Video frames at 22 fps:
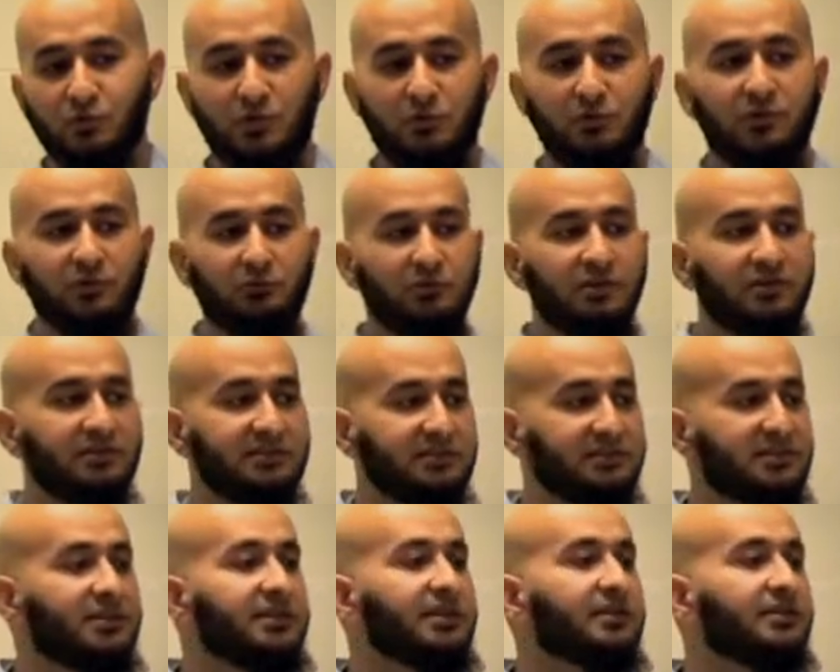is what we really
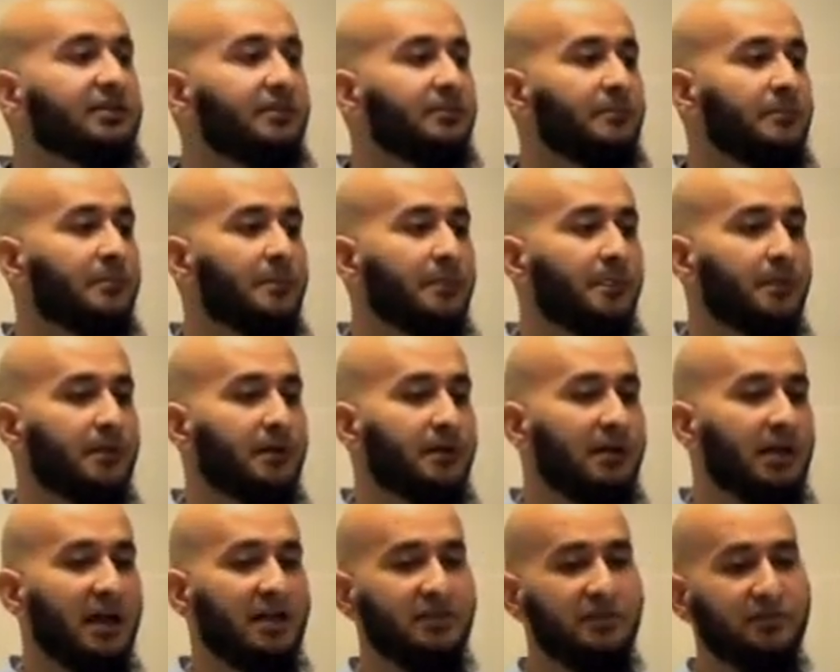see.
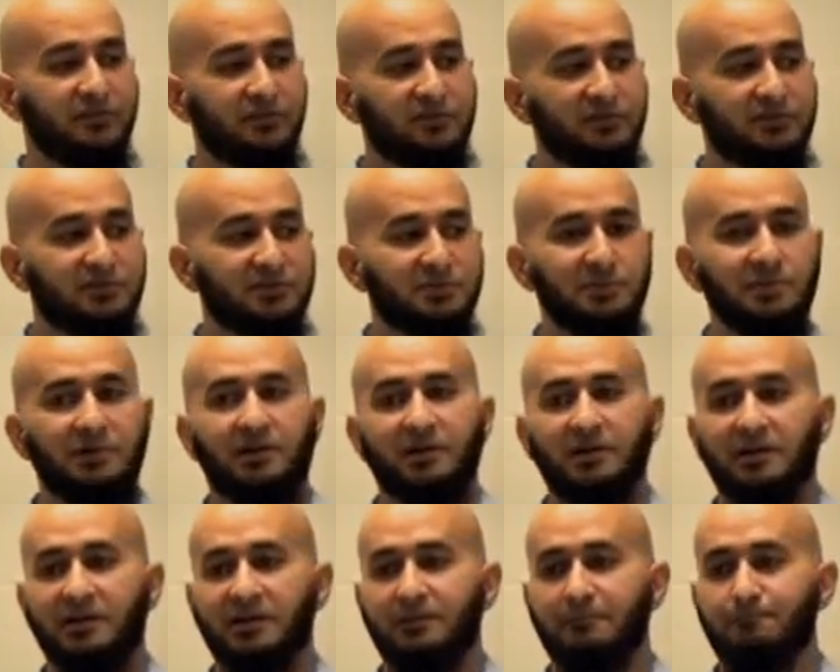And the first
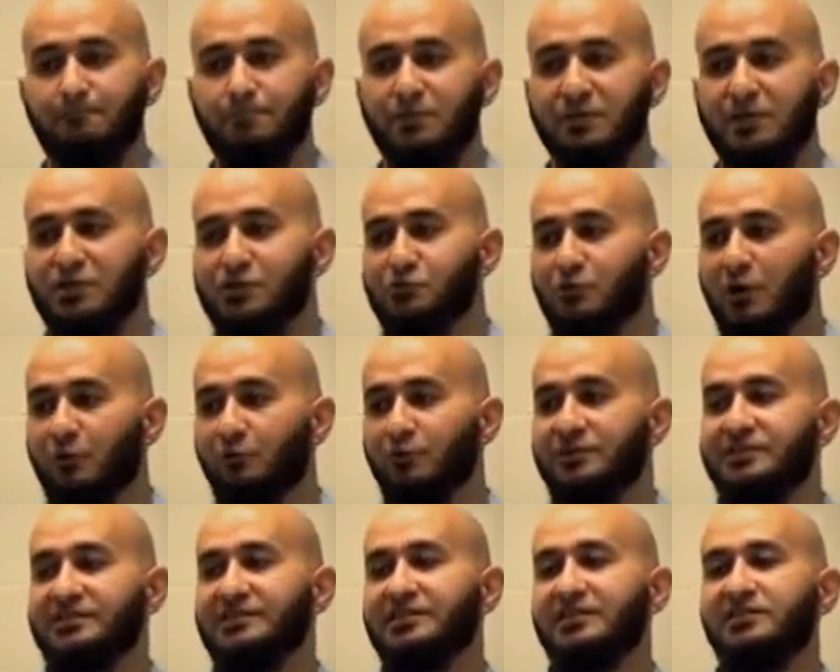part is what
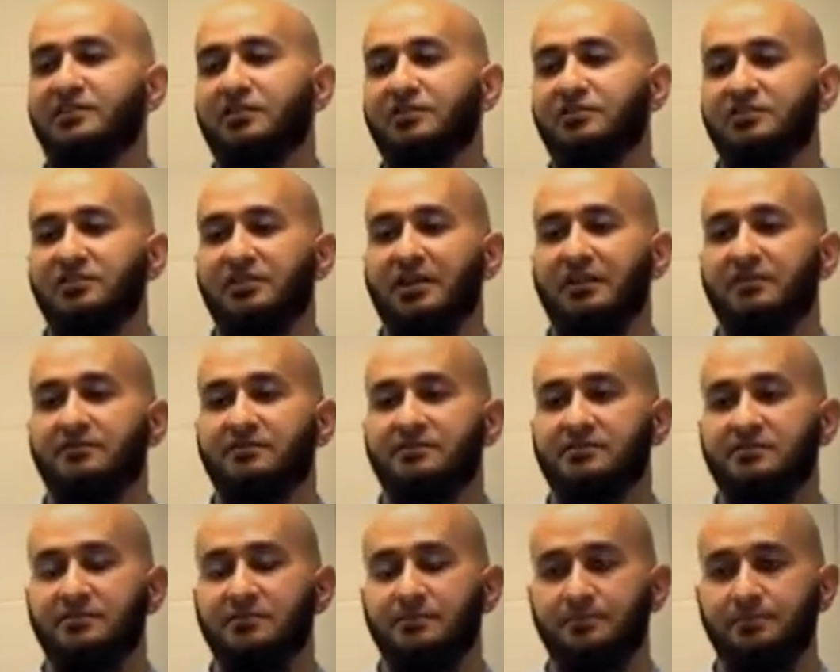we see in
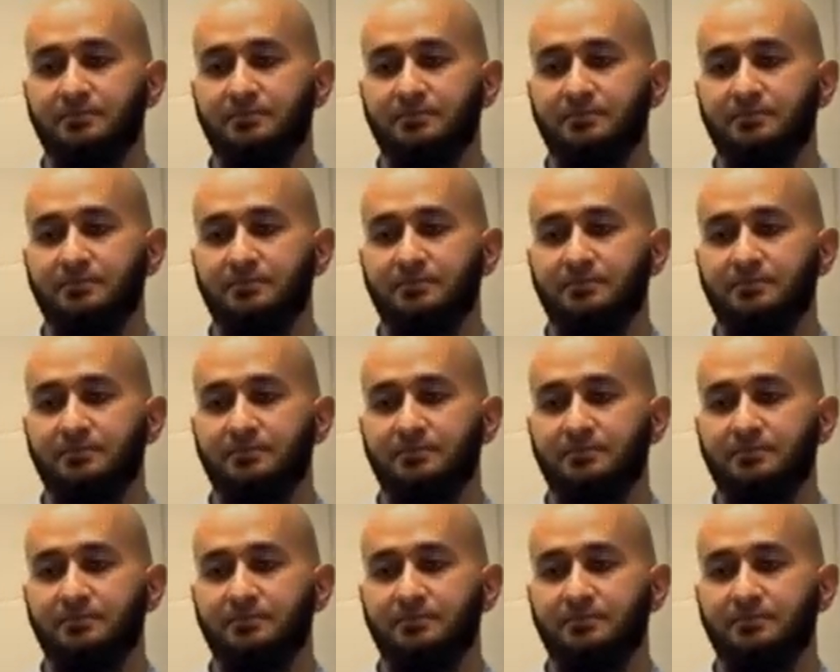ourselves.